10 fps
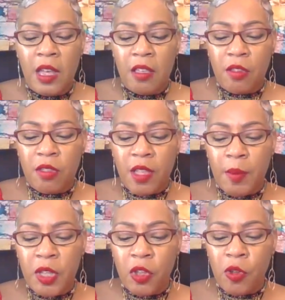So
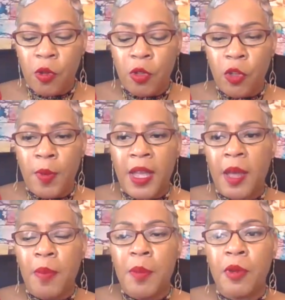some of you, you may
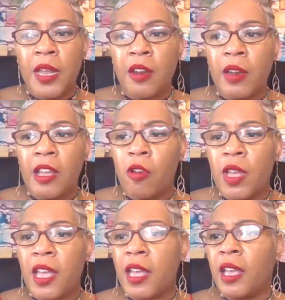have people that are like,
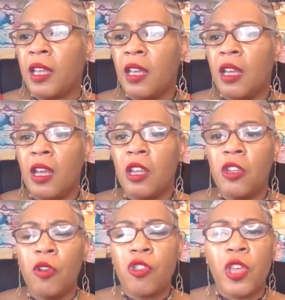okay,
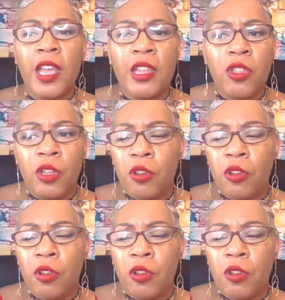you're changing.